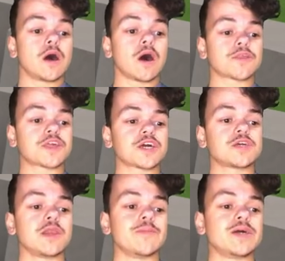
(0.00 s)
Oh, thank
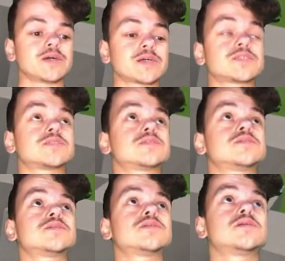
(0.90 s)
you, Limix.
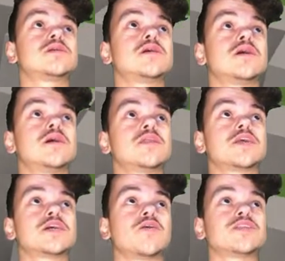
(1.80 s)

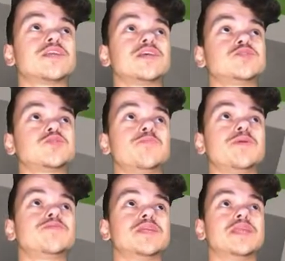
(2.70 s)
Thank you, I did enjoy
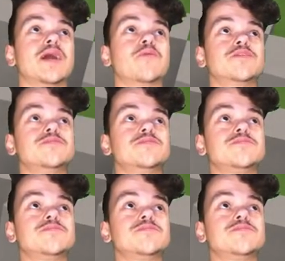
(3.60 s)
building that one.